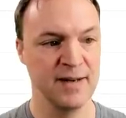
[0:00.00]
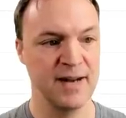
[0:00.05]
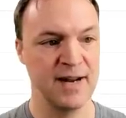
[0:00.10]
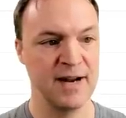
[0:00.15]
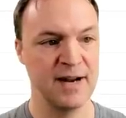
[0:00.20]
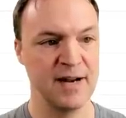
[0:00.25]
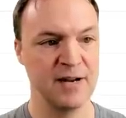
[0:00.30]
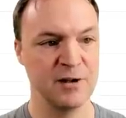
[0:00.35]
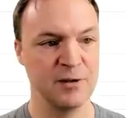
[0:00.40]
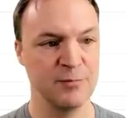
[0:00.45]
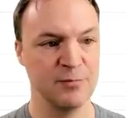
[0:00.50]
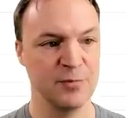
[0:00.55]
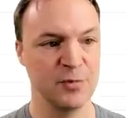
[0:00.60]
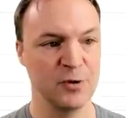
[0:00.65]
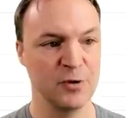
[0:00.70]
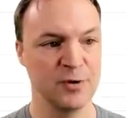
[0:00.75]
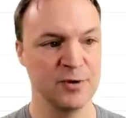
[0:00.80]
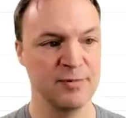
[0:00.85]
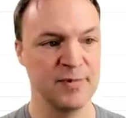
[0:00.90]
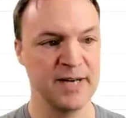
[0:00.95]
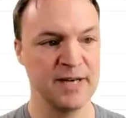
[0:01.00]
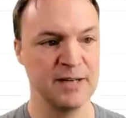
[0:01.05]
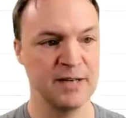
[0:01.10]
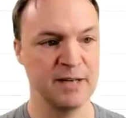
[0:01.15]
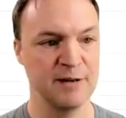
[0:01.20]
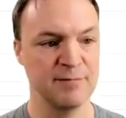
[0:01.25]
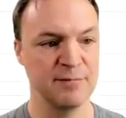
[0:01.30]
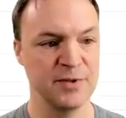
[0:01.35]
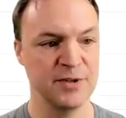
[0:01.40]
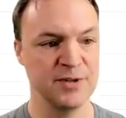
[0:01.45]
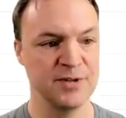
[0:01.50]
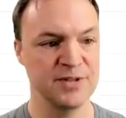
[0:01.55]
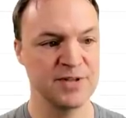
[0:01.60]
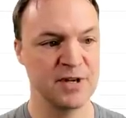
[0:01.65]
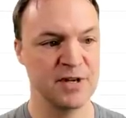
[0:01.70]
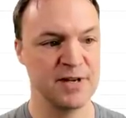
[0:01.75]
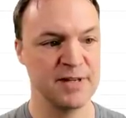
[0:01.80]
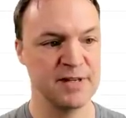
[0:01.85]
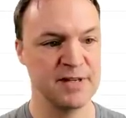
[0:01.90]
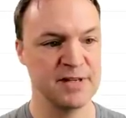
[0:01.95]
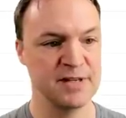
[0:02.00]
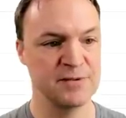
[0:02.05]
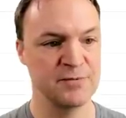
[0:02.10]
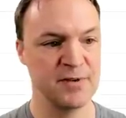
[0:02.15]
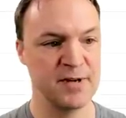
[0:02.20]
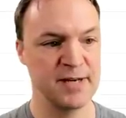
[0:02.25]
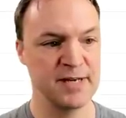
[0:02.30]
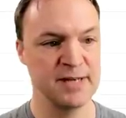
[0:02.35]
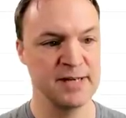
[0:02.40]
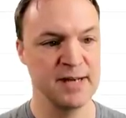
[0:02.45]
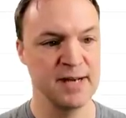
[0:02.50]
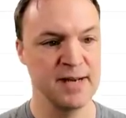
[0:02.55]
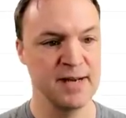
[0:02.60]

and I could bold my numbers on this one.